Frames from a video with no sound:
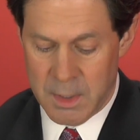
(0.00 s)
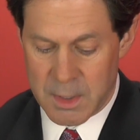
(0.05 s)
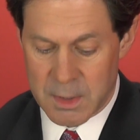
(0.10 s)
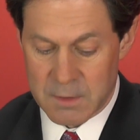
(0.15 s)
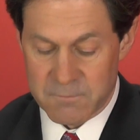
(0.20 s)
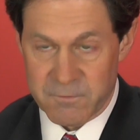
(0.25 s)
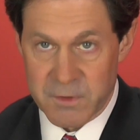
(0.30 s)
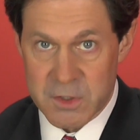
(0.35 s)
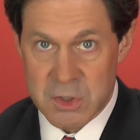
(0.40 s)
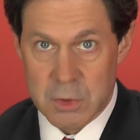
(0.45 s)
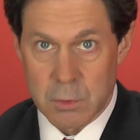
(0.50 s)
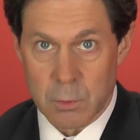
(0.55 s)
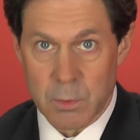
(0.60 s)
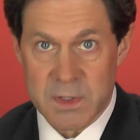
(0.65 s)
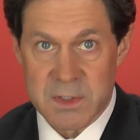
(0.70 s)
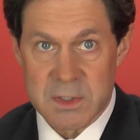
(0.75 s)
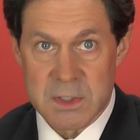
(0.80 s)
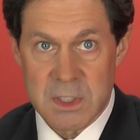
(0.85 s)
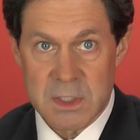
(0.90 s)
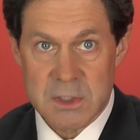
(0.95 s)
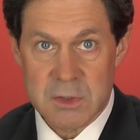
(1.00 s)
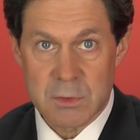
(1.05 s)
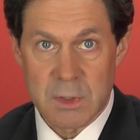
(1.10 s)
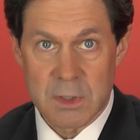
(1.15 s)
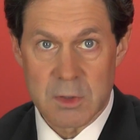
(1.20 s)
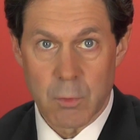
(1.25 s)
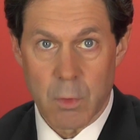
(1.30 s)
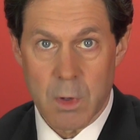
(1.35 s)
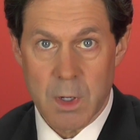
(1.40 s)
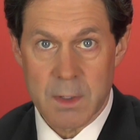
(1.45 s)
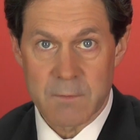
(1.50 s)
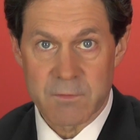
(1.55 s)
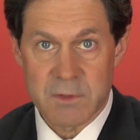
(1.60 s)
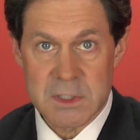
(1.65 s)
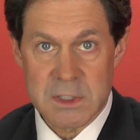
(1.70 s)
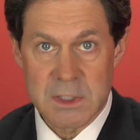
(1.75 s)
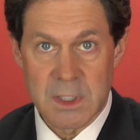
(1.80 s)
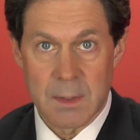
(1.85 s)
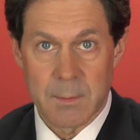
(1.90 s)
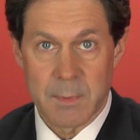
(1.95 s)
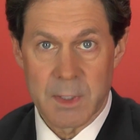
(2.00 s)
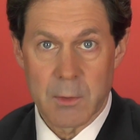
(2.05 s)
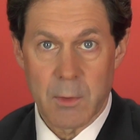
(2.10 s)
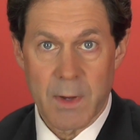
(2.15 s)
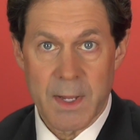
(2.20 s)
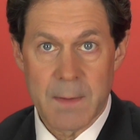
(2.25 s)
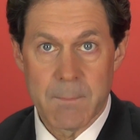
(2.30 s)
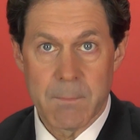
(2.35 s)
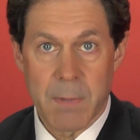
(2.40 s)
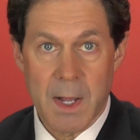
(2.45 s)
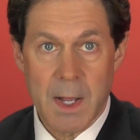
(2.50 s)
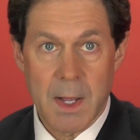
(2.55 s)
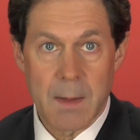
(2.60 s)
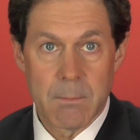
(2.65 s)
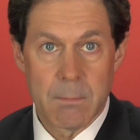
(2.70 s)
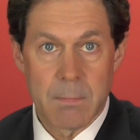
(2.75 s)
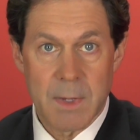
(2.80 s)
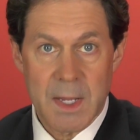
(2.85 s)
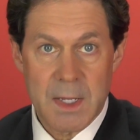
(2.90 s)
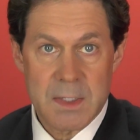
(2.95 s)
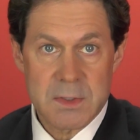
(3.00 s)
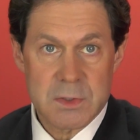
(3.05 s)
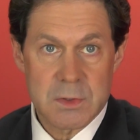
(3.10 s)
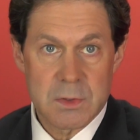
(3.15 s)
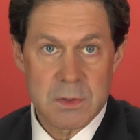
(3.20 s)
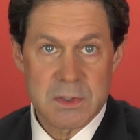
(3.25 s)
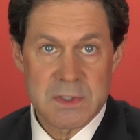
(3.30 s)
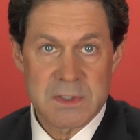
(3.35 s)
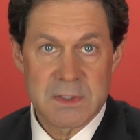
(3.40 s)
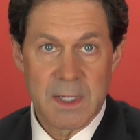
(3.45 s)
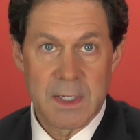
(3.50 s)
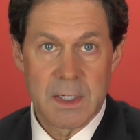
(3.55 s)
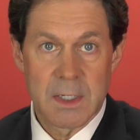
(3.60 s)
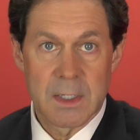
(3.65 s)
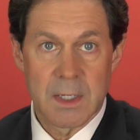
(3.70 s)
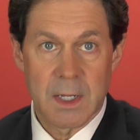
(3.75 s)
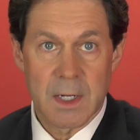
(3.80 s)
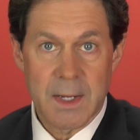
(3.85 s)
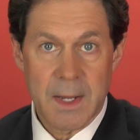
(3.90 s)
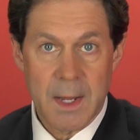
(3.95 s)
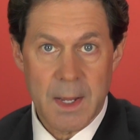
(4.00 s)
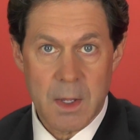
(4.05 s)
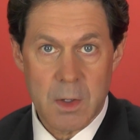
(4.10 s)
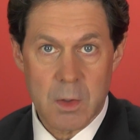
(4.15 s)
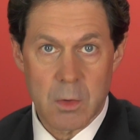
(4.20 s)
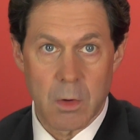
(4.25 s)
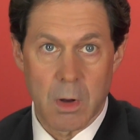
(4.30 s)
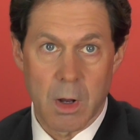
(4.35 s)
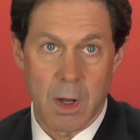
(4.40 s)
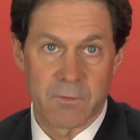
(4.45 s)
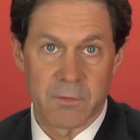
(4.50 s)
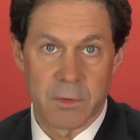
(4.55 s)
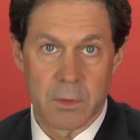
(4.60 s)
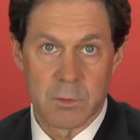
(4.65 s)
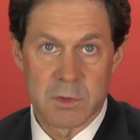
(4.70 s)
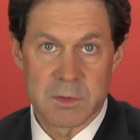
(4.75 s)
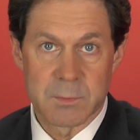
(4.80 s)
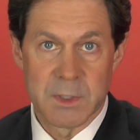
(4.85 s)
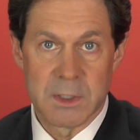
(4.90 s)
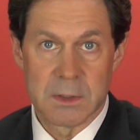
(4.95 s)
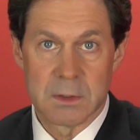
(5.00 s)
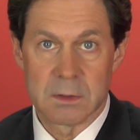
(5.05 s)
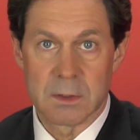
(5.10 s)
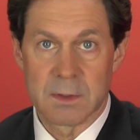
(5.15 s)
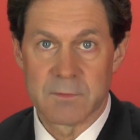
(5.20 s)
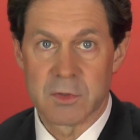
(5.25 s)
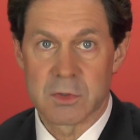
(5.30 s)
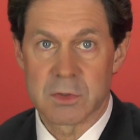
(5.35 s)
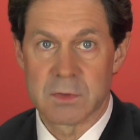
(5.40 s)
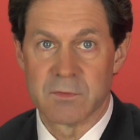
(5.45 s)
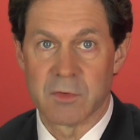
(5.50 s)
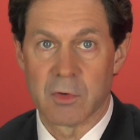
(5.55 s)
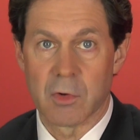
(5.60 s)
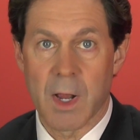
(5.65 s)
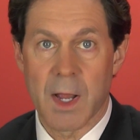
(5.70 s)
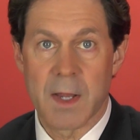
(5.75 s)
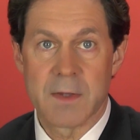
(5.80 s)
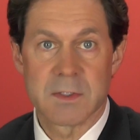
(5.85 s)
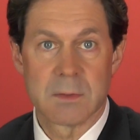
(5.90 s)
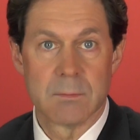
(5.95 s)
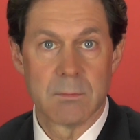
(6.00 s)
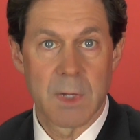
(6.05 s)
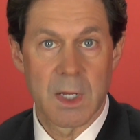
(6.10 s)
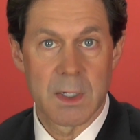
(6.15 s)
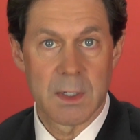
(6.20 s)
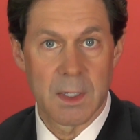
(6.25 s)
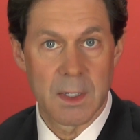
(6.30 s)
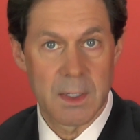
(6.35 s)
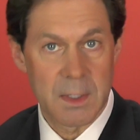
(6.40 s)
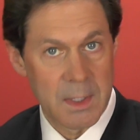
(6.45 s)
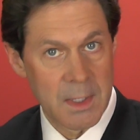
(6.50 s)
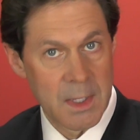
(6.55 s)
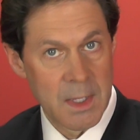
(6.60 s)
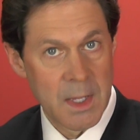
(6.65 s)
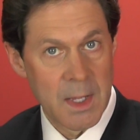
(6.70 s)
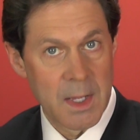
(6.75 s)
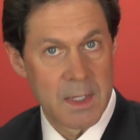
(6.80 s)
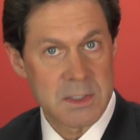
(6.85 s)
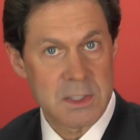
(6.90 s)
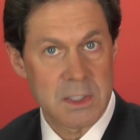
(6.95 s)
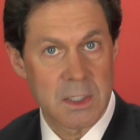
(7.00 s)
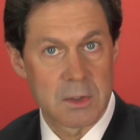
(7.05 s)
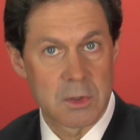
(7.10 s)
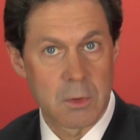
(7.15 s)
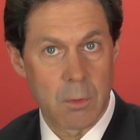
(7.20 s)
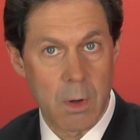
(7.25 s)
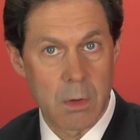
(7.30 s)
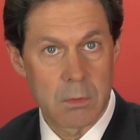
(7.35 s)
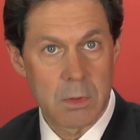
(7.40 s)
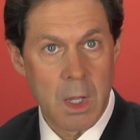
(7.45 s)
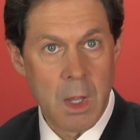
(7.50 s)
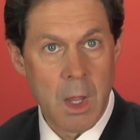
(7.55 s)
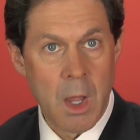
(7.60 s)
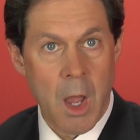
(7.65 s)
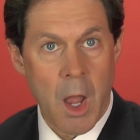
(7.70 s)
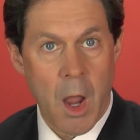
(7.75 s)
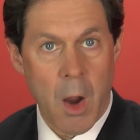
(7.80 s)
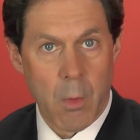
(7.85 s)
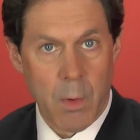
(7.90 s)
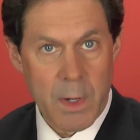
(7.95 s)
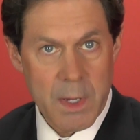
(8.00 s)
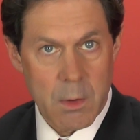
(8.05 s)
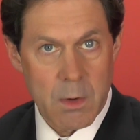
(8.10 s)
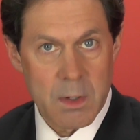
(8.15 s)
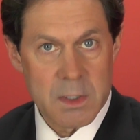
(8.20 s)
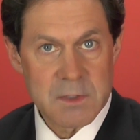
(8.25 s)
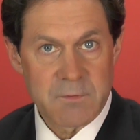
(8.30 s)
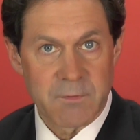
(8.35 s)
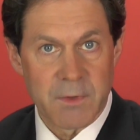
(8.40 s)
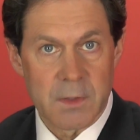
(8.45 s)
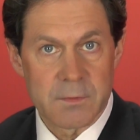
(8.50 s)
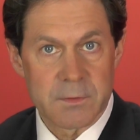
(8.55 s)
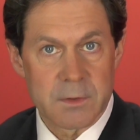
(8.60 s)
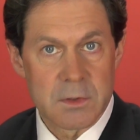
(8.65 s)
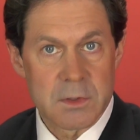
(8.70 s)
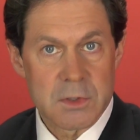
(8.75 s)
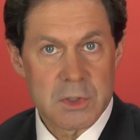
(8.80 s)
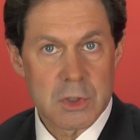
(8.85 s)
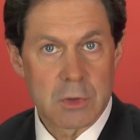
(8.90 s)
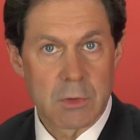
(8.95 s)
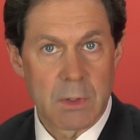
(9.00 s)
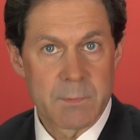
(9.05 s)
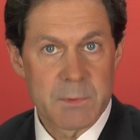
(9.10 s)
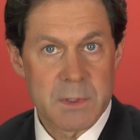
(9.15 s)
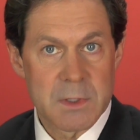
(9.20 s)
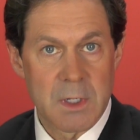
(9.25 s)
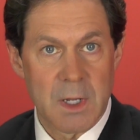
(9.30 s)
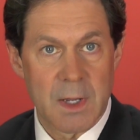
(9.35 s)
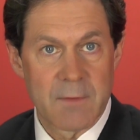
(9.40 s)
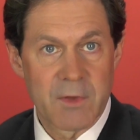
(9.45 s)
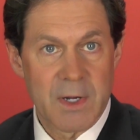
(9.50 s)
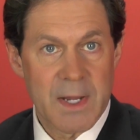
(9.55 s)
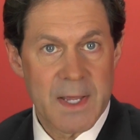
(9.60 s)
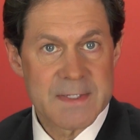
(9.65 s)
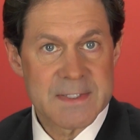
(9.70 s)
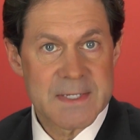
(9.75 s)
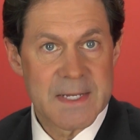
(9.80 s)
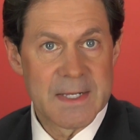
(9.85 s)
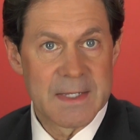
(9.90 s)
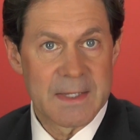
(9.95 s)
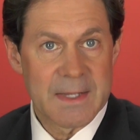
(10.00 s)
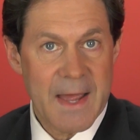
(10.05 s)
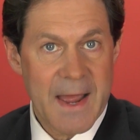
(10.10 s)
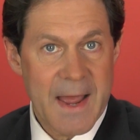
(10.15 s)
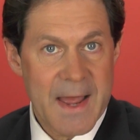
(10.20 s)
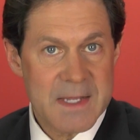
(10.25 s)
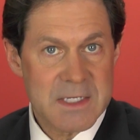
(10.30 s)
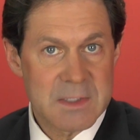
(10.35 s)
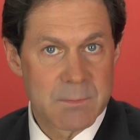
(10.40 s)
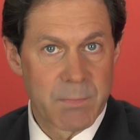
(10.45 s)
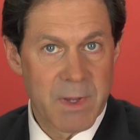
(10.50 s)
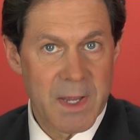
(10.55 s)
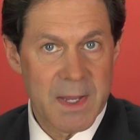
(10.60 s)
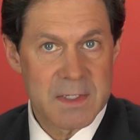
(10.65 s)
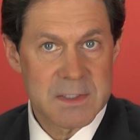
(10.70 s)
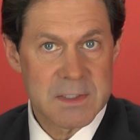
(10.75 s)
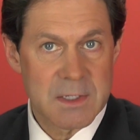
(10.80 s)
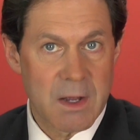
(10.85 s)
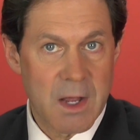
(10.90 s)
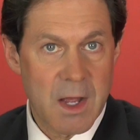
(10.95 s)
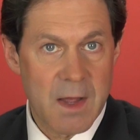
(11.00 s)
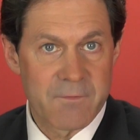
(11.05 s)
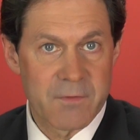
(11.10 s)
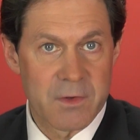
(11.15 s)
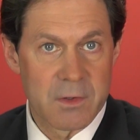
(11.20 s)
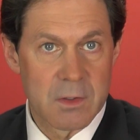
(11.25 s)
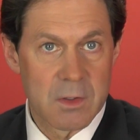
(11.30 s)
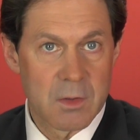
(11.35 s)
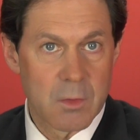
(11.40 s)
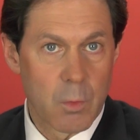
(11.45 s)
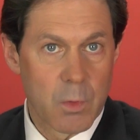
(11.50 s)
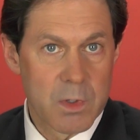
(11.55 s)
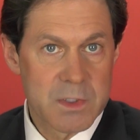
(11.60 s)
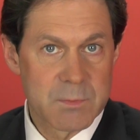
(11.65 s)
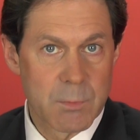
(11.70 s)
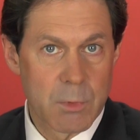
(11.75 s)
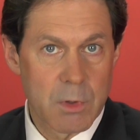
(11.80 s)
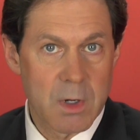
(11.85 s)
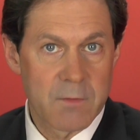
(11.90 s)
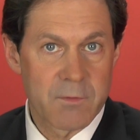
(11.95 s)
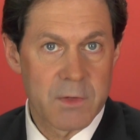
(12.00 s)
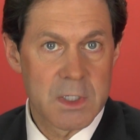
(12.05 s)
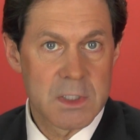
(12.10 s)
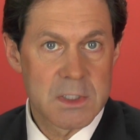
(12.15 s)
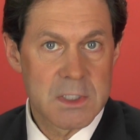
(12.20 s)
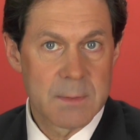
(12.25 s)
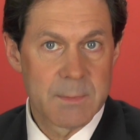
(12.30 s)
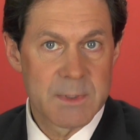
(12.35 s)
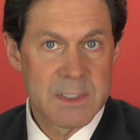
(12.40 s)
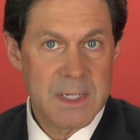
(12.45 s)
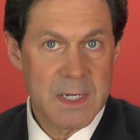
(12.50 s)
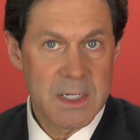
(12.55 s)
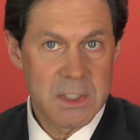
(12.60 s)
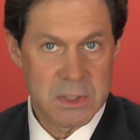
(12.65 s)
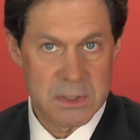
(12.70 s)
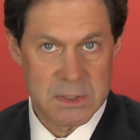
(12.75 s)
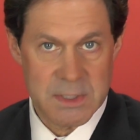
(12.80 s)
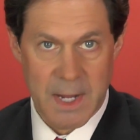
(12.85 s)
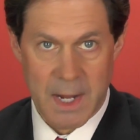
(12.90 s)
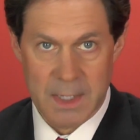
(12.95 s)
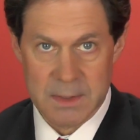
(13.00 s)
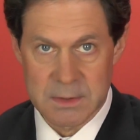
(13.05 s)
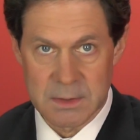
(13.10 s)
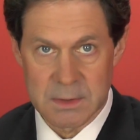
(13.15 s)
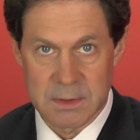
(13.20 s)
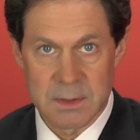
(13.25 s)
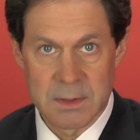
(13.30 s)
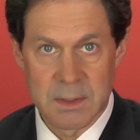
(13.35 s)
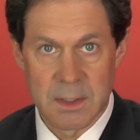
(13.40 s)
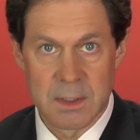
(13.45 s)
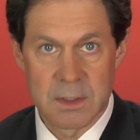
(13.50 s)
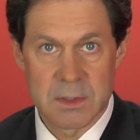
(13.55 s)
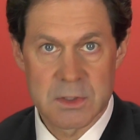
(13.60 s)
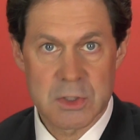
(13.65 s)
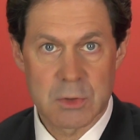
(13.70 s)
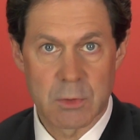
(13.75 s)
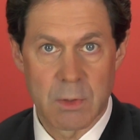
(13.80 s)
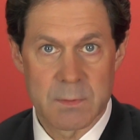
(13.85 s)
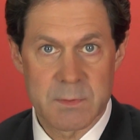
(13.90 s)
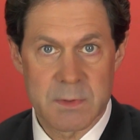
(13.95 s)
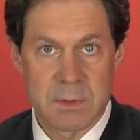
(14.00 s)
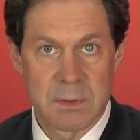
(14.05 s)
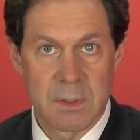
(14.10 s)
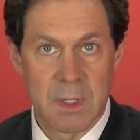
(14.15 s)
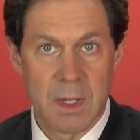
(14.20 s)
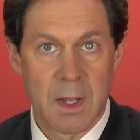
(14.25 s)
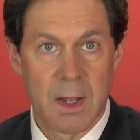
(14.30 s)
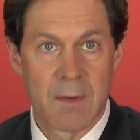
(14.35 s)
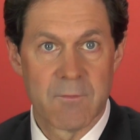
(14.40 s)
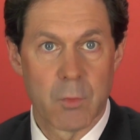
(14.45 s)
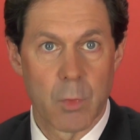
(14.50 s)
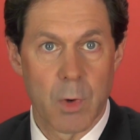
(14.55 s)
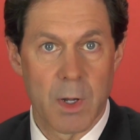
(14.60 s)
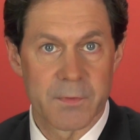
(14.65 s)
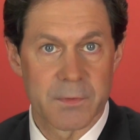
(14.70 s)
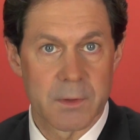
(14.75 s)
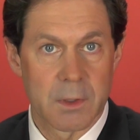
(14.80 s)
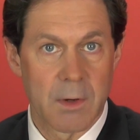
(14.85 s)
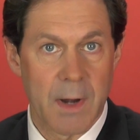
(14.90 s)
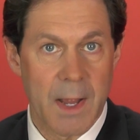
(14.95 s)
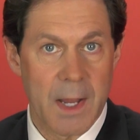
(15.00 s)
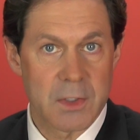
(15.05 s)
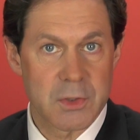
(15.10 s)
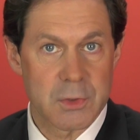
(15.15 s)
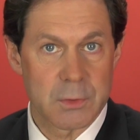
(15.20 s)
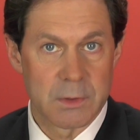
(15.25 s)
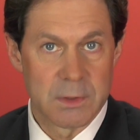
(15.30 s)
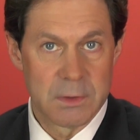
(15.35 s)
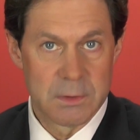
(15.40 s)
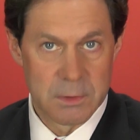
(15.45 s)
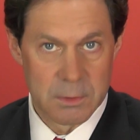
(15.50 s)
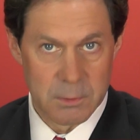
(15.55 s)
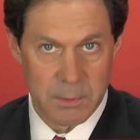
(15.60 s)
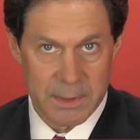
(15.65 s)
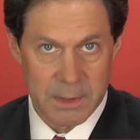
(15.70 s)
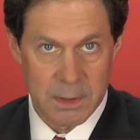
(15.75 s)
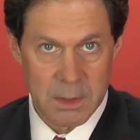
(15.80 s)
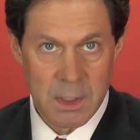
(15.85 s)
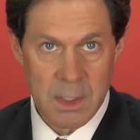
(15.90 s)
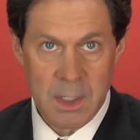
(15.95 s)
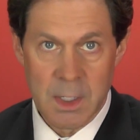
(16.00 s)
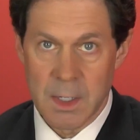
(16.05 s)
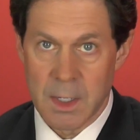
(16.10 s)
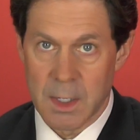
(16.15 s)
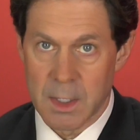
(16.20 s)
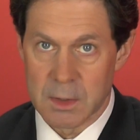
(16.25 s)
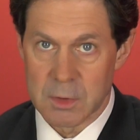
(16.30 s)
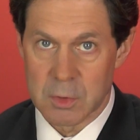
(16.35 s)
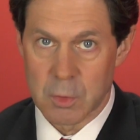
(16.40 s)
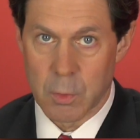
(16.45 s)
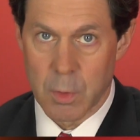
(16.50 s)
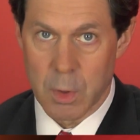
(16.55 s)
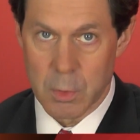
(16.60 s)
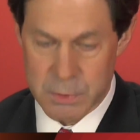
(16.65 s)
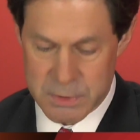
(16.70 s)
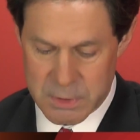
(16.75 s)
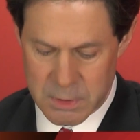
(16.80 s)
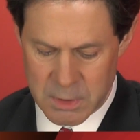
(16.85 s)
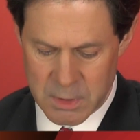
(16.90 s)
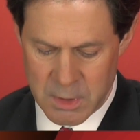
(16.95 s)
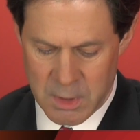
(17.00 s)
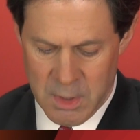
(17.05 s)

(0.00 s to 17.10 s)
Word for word: An official with District 1 of the CWA, Bob Masters, stated a counteroffer was being delivered to Verizon Monday and said, quote, we always felt their description of it as a last best offer was more of an intimidation tactic than a description of what they're actually doing. End quote.